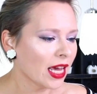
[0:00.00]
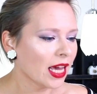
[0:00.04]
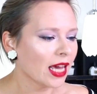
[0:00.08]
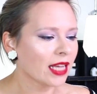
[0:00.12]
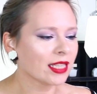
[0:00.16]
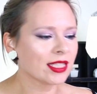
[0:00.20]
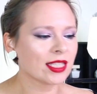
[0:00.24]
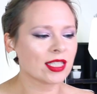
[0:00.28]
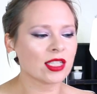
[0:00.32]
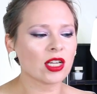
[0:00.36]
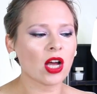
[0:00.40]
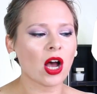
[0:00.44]

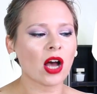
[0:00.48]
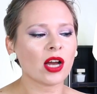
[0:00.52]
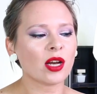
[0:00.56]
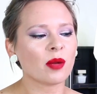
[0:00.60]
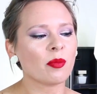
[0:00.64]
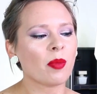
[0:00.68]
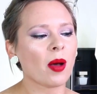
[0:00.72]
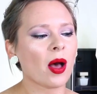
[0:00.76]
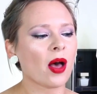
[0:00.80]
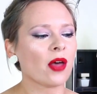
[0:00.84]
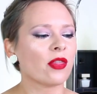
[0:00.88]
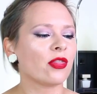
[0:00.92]
It's not
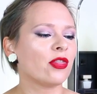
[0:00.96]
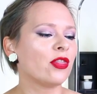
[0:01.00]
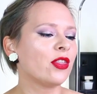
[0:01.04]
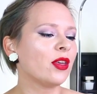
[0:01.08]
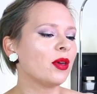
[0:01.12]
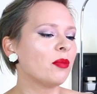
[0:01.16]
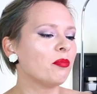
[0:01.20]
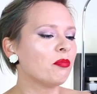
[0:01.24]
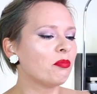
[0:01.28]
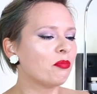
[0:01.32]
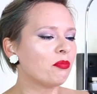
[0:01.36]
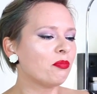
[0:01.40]
about
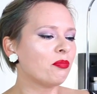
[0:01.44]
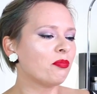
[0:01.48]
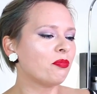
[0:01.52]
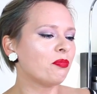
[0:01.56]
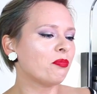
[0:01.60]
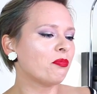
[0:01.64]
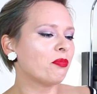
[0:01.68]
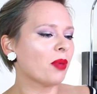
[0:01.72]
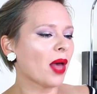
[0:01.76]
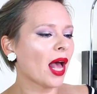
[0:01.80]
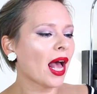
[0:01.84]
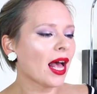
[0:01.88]
the
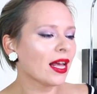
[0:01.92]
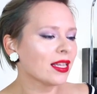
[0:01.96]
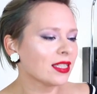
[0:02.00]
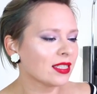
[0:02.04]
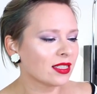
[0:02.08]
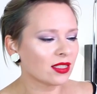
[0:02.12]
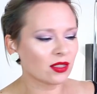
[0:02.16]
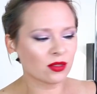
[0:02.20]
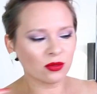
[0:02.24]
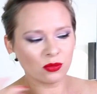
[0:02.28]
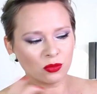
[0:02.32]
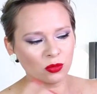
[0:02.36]

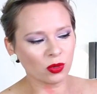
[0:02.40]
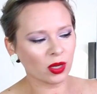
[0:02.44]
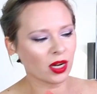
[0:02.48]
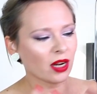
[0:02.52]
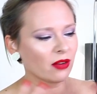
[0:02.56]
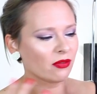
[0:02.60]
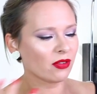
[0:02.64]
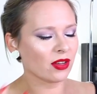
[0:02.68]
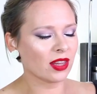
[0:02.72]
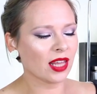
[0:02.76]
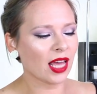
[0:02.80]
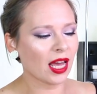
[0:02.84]
best,
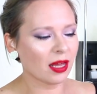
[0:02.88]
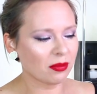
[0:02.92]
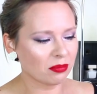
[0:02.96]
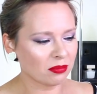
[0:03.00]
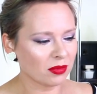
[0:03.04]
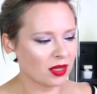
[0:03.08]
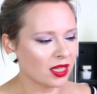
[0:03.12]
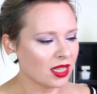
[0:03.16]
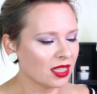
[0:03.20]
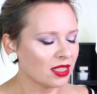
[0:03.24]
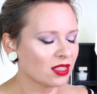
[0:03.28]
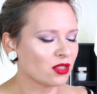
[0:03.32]
whatever that
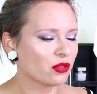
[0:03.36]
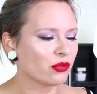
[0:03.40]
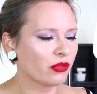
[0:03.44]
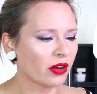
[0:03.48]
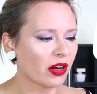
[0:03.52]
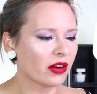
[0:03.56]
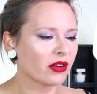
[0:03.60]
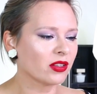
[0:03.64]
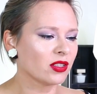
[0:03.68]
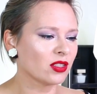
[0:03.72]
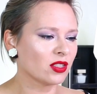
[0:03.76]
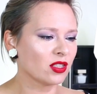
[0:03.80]
means,
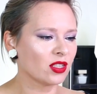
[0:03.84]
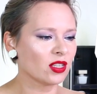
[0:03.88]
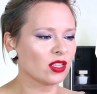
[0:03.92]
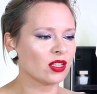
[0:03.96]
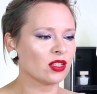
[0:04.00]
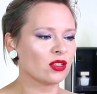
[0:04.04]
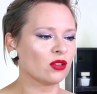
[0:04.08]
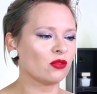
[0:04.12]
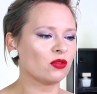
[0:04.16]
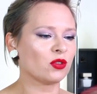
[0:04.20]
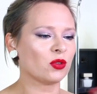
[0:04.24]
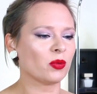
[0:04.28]

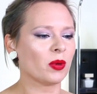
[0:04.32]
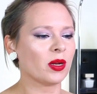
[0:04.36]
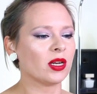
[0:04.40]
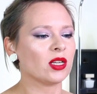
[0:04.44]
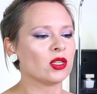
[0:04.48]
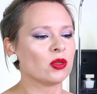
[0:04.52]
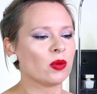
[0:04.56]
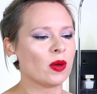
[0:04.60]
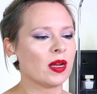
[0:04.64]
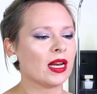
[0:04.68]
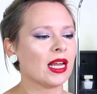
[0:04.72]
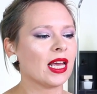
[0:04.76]
fragrances of
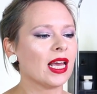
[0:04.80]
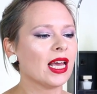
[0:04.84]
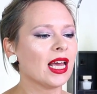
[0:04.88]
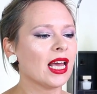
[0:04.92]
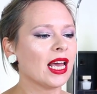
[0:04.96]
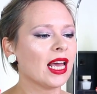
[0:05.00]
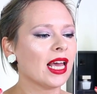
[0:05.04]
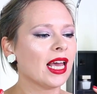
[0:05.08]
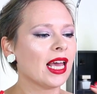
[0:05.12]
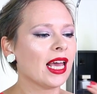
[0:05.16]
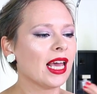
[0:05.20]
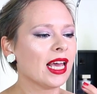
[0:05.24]
2020.
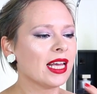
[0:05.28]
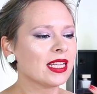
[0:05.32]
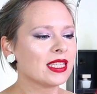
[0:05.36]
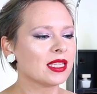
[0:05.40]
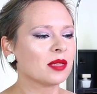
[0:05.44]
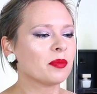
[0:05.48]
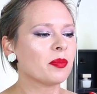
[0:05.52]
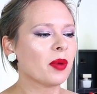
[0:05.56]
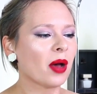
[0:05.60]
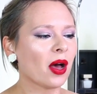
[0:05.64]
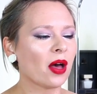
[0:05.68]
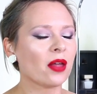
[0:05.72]

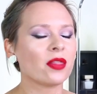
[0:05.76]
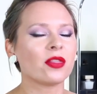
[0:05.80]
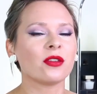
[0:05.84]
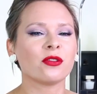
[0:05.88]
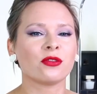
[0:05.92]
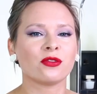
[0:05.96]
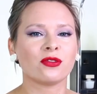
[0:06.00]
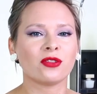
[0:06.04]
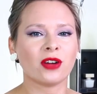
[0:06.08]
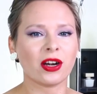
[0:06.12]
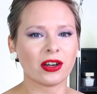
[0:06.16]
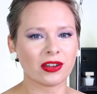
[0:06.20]
It's about the
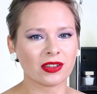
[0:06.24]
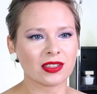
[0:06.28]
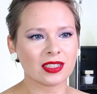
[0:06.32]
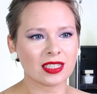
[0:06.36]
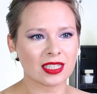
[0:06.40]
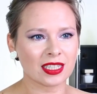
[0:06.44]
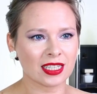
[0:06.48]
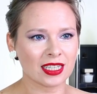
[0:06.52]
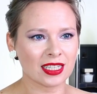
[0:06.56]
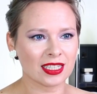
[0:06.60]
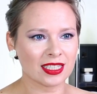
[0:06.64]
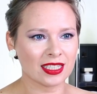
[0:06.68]

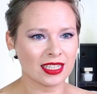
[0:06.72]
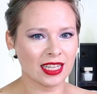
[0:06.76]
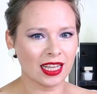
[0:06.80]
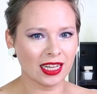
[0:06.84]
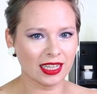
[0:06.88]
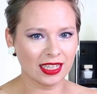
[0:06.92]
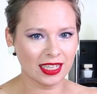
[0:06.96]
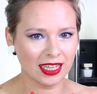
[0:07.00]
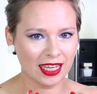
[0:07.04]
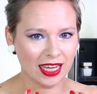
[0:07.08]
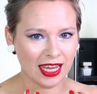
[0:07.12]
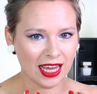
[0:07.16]
fragrances
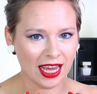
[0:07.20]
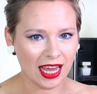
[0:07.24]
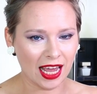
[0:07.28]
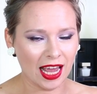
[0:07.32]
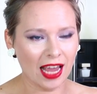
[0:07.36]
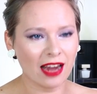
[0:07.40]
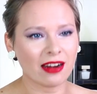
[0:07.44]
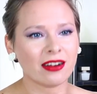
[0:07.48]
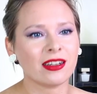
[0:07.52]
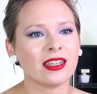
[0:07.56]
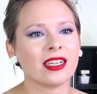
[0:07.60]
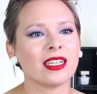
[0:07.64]
that
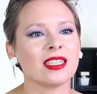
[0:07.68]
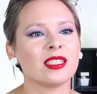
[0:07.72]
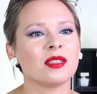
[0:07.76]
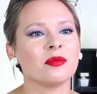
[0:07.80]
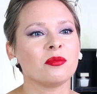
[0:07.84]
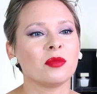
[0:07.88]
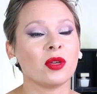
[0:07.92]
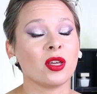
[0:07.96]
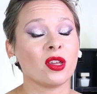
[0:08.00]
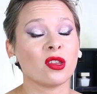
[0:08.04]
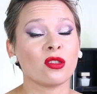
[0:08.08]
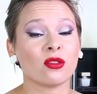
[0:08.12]
carried
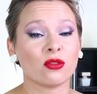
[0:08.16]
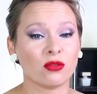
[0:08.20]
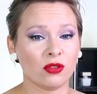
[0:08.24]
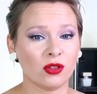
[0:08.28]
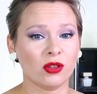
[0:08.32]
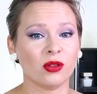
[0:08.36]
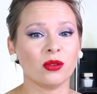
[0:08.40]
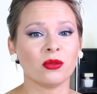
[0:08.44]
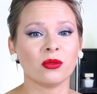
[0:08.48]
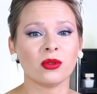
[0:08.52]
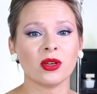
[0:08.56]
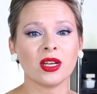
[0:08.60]
me
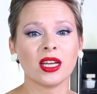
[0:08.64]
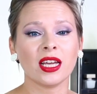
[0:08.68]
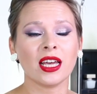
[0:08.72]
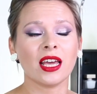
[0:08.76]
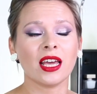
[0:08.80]
through.